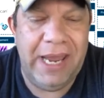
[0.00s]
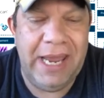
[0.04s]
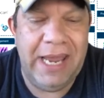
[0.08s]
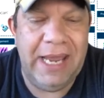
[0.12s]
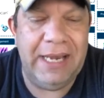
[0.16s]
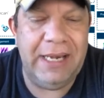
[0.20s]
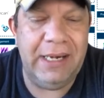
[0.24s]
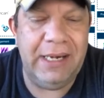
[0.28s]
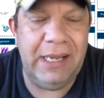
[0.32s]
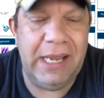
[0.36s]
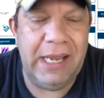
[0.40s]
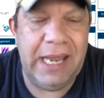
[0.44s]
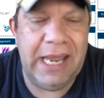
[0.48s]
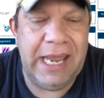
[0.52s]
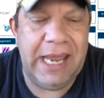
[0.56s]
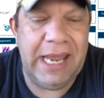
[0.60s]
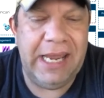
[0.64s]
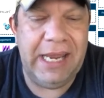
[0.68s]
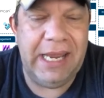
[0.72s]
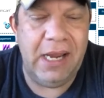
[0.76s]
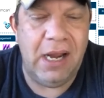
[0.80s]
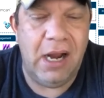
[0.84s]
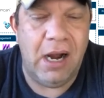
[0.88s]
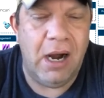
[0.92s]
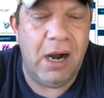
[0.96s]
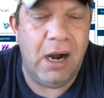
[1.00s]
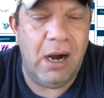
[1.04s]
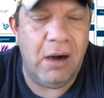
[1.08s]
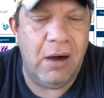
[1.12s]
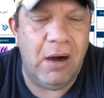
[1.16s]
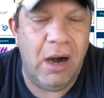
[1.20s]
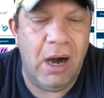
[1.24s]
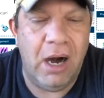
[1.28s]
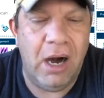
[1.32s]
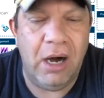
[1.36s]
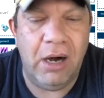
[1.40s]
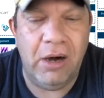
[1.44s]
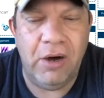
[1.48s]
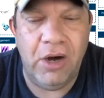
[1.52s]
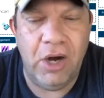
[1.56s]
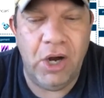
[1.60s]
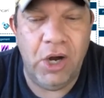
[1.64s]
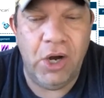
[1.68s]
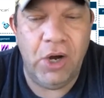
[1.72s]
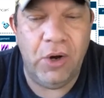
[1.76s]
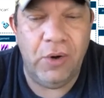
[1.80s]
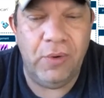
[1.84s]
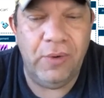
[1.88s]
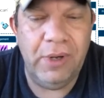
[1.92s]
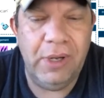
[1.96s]

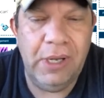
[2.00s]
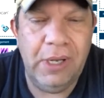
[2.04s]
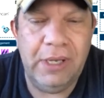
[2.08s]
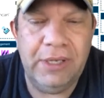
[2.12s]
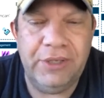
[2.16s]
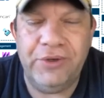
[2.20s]
Narro.